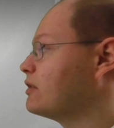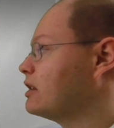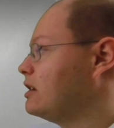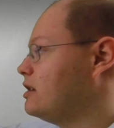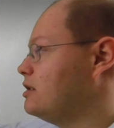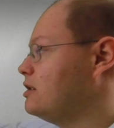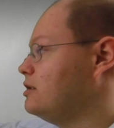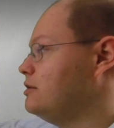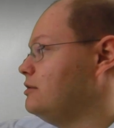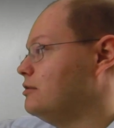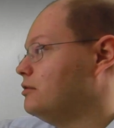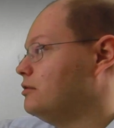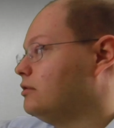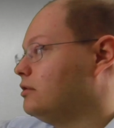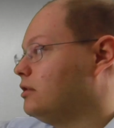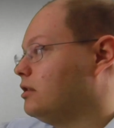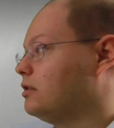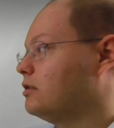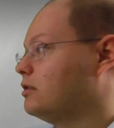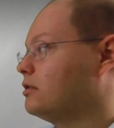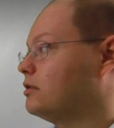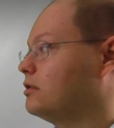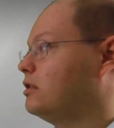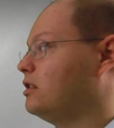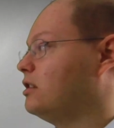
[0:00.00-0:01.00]
in
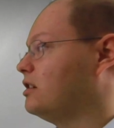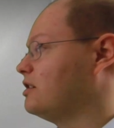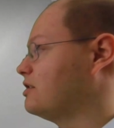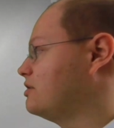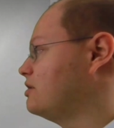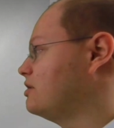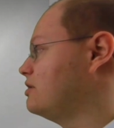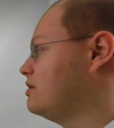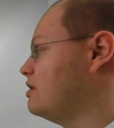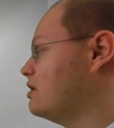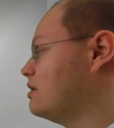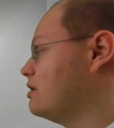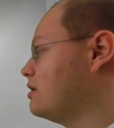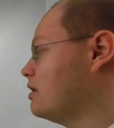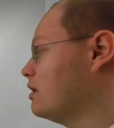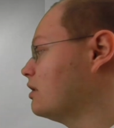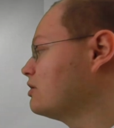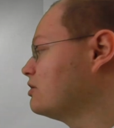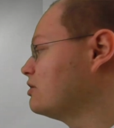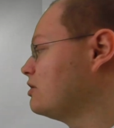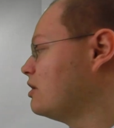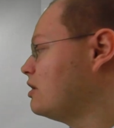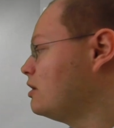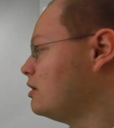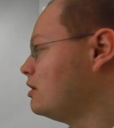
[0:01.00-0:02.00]
your clustered
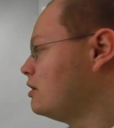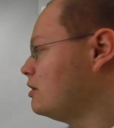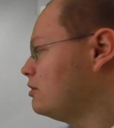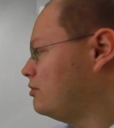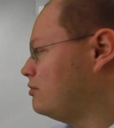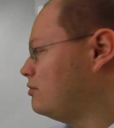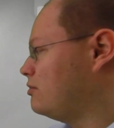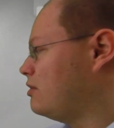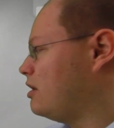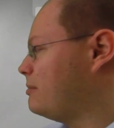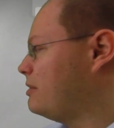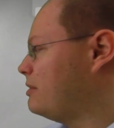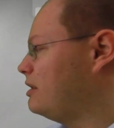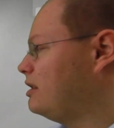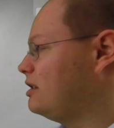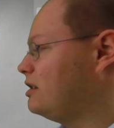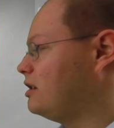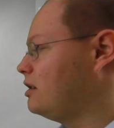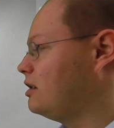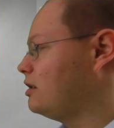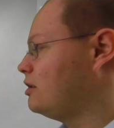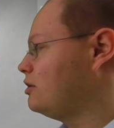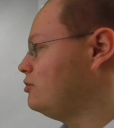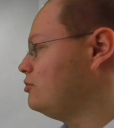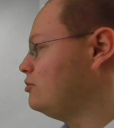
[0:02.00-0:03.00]
index. So
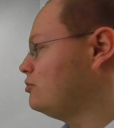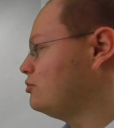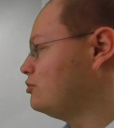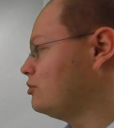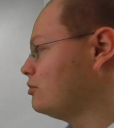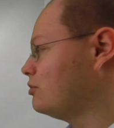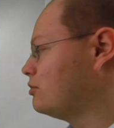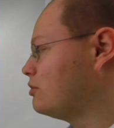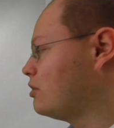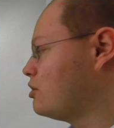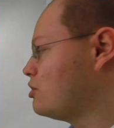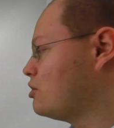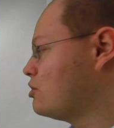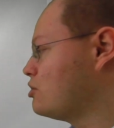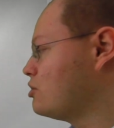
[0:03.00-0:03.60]
normally you should